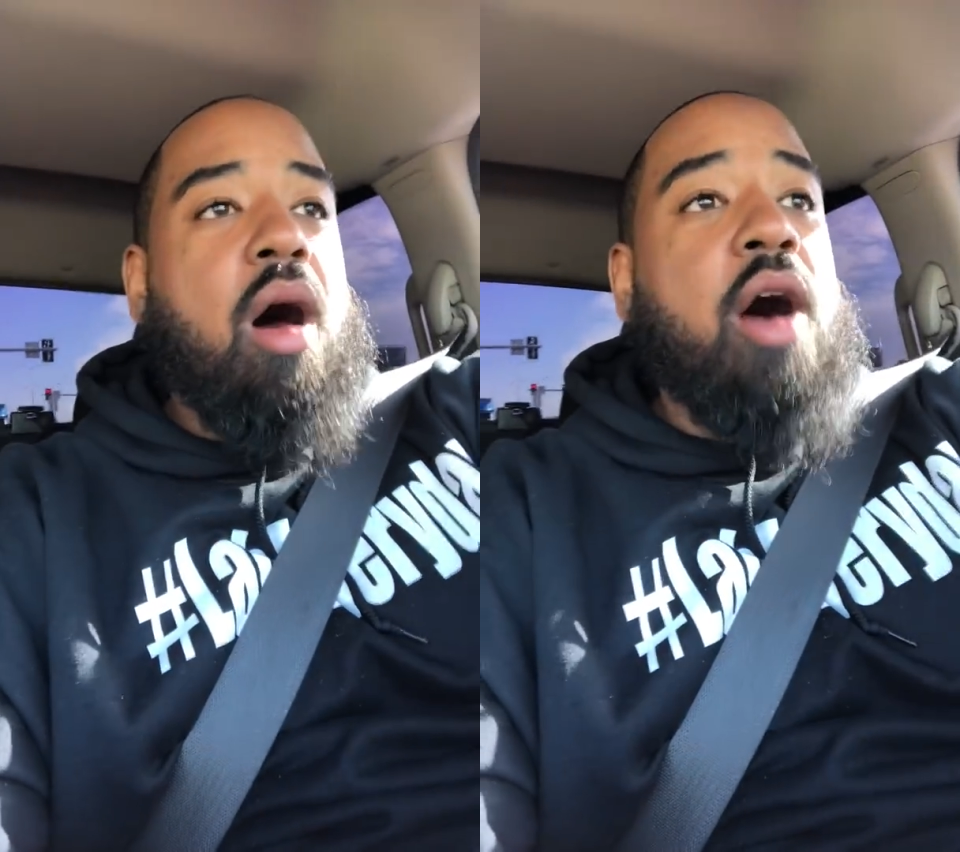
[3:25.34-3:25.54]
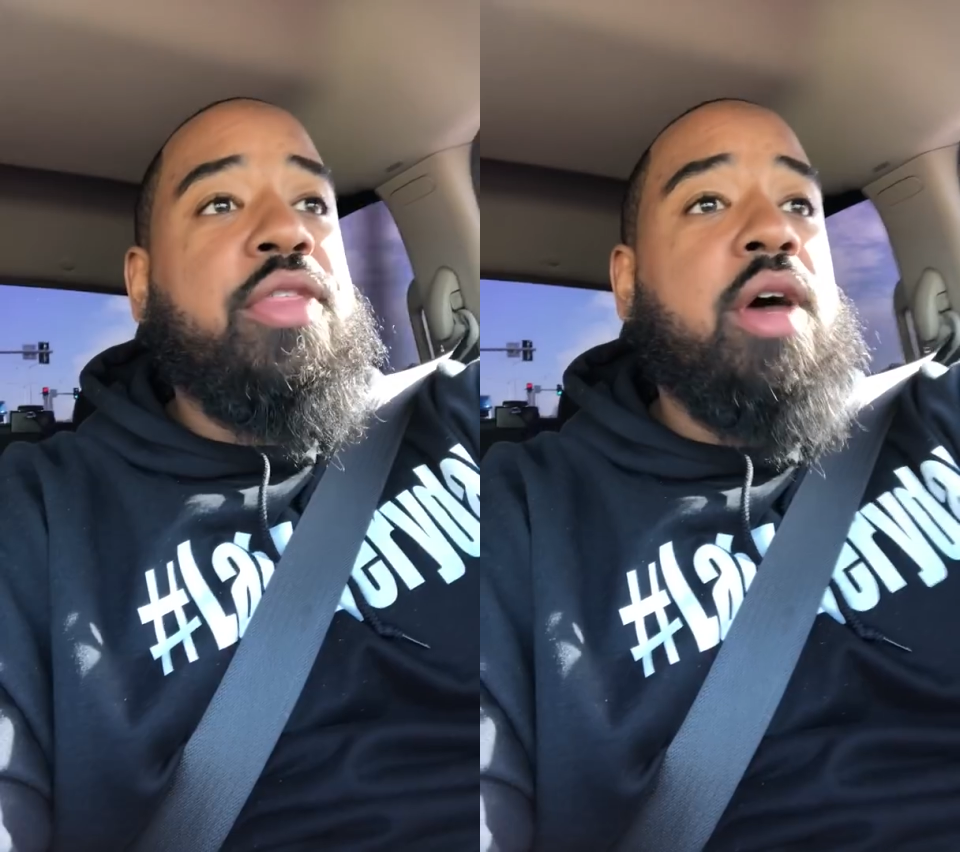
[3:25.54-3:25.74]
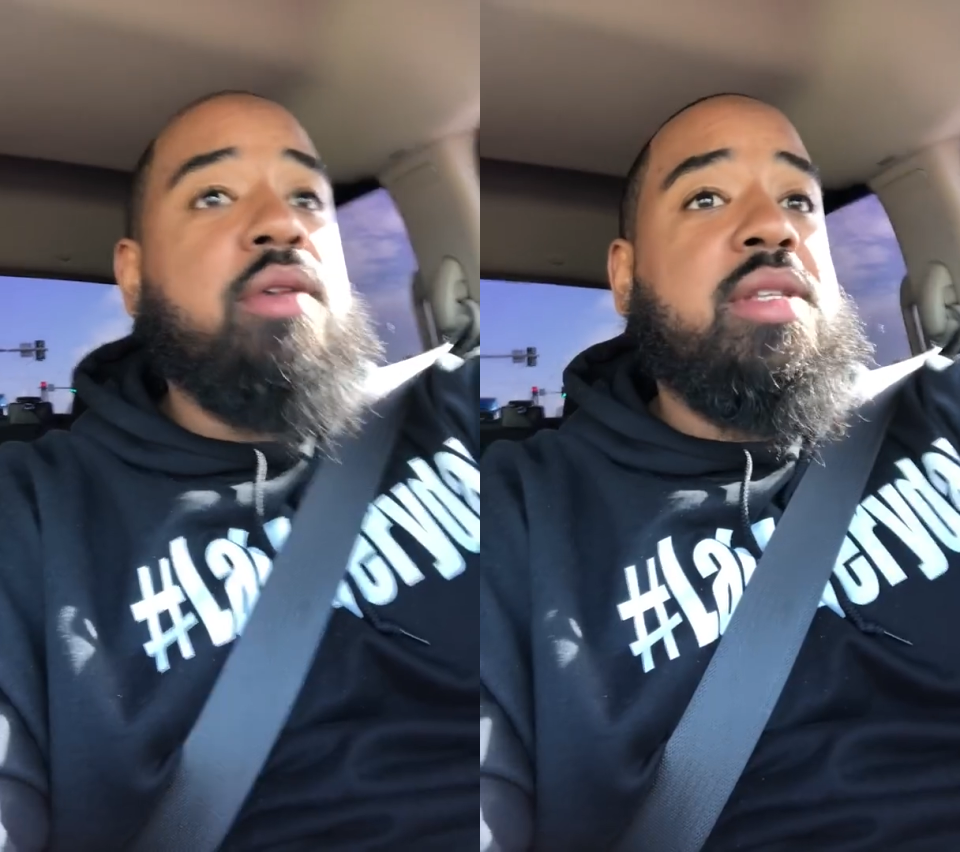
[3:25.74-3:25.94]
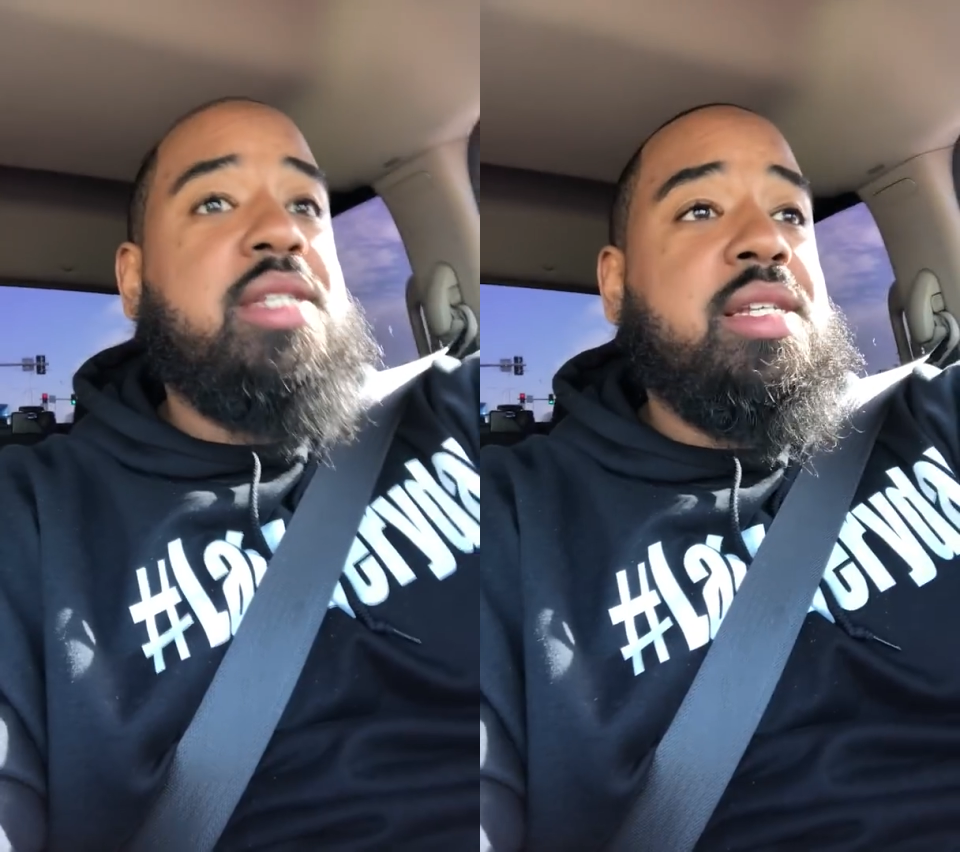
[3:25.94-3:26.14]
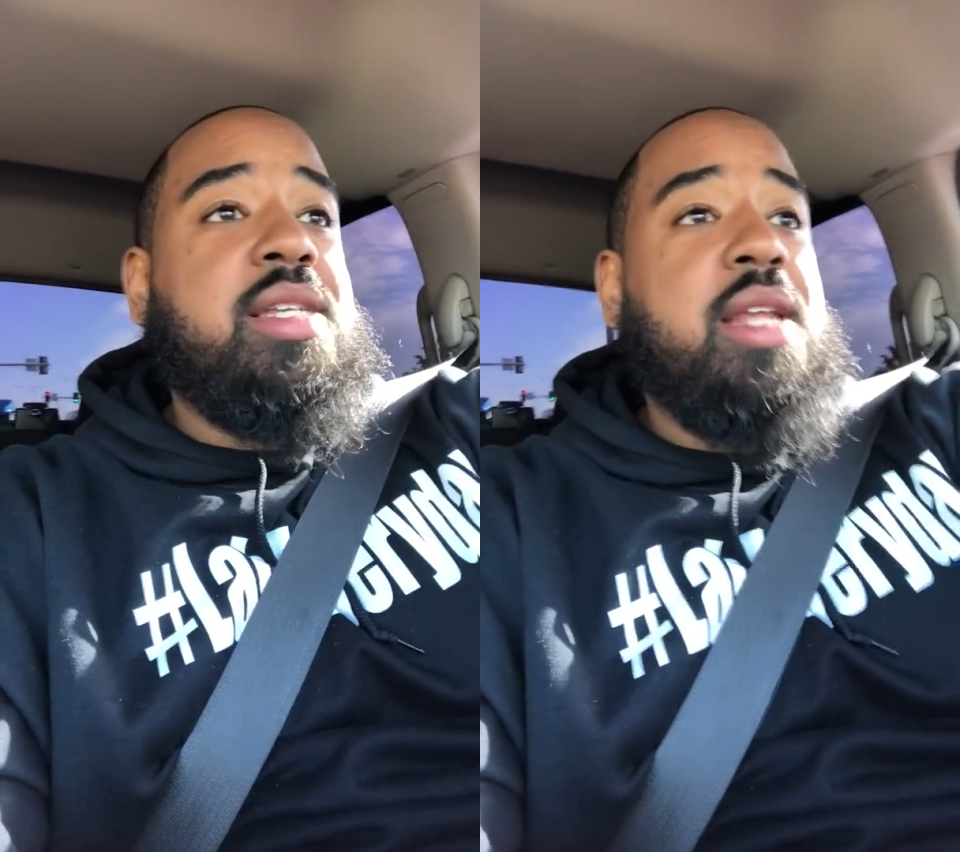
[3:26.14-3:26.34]
Although the
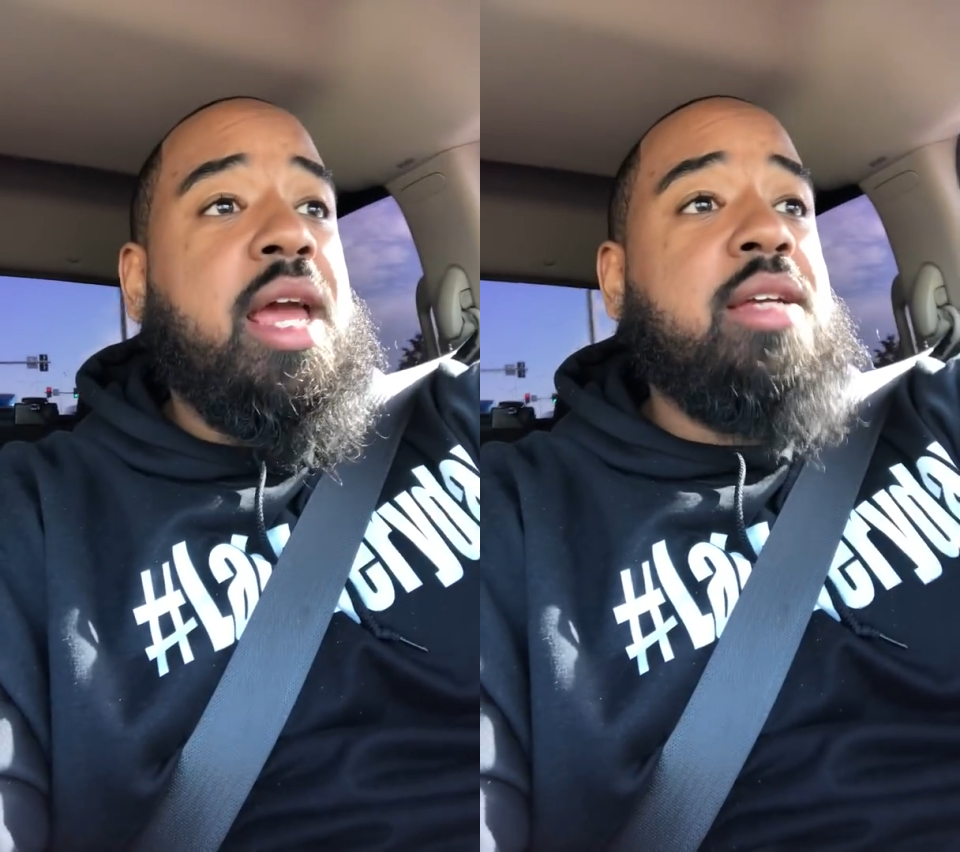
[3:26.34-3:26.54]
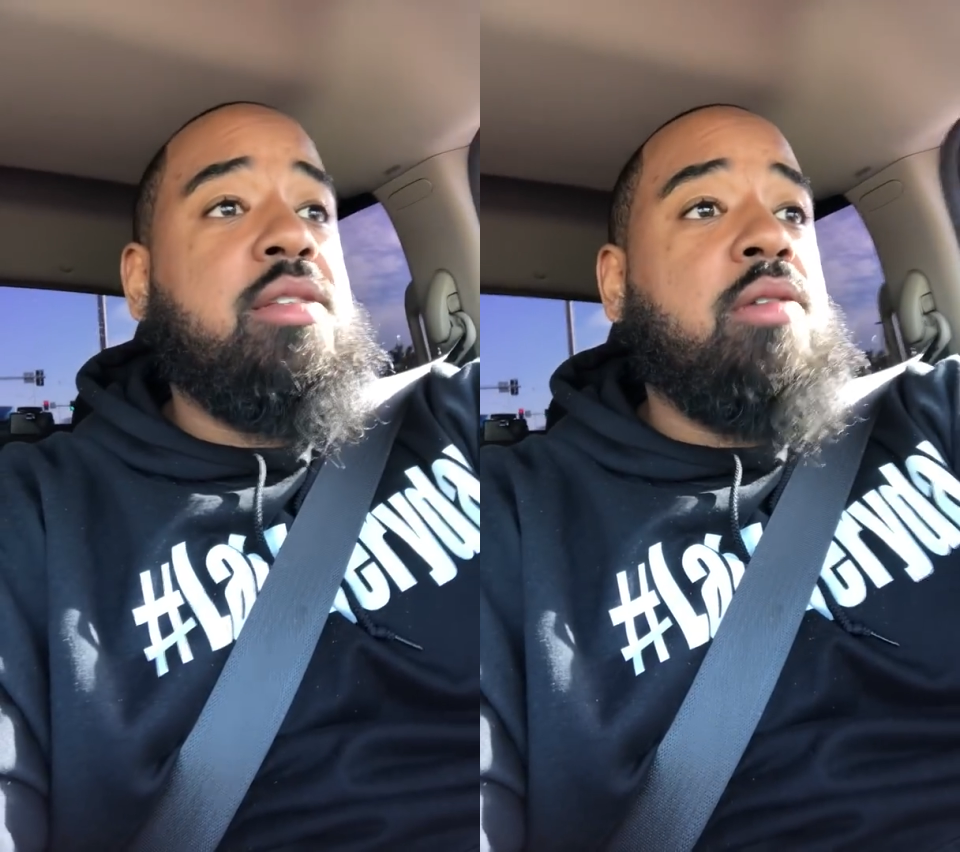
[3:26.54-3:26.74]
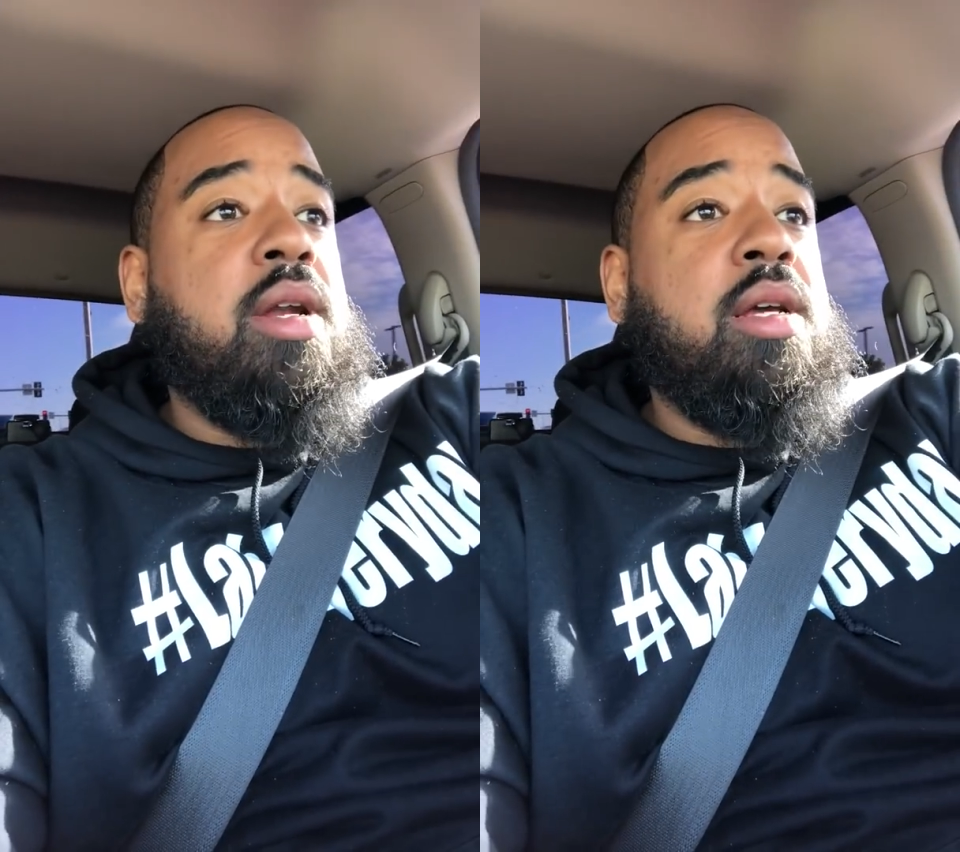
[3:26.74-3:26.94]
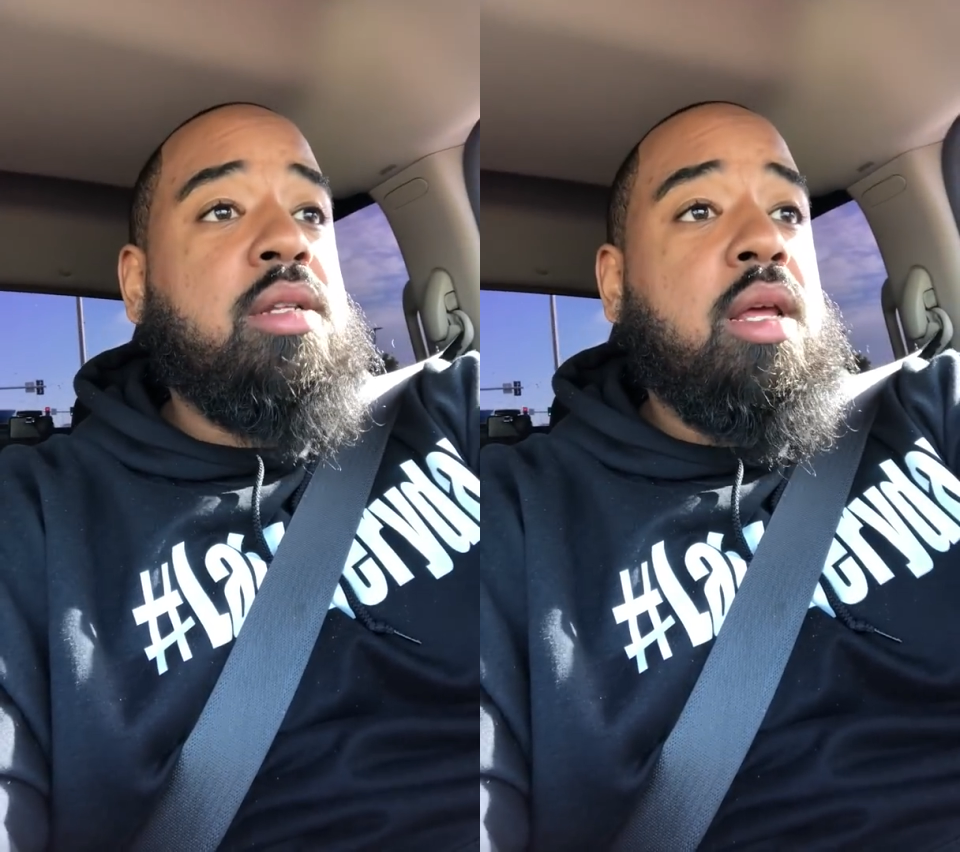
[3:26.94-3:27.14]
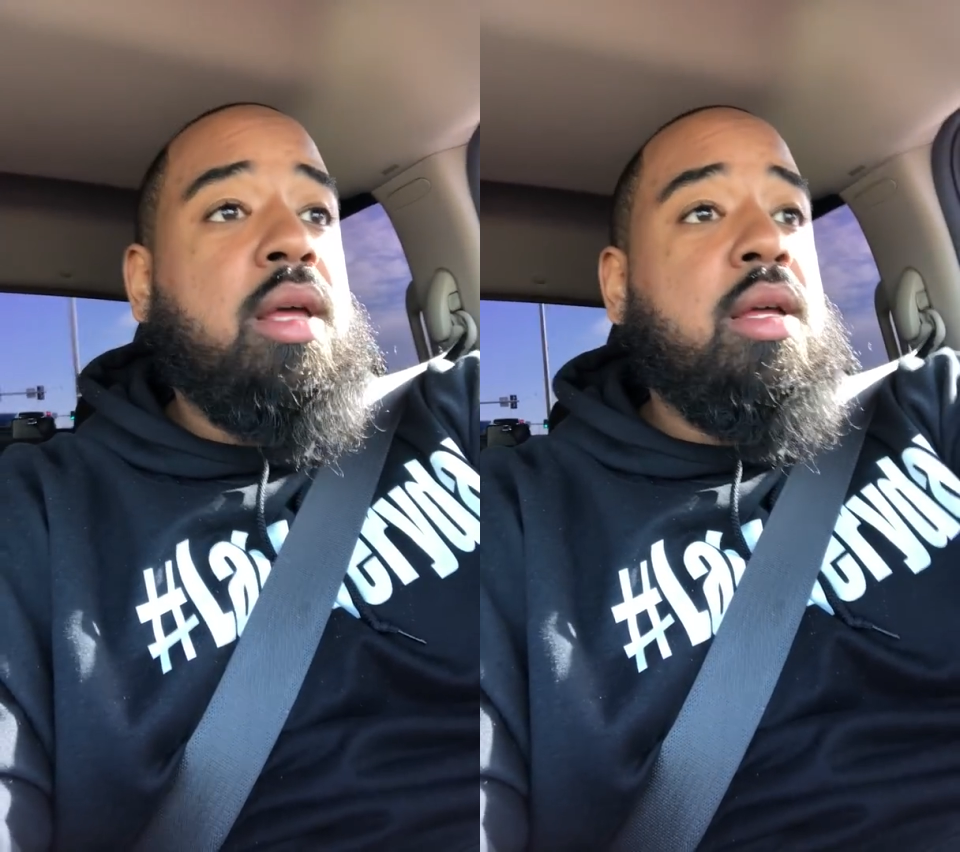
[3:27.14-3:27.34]
CCNA is going to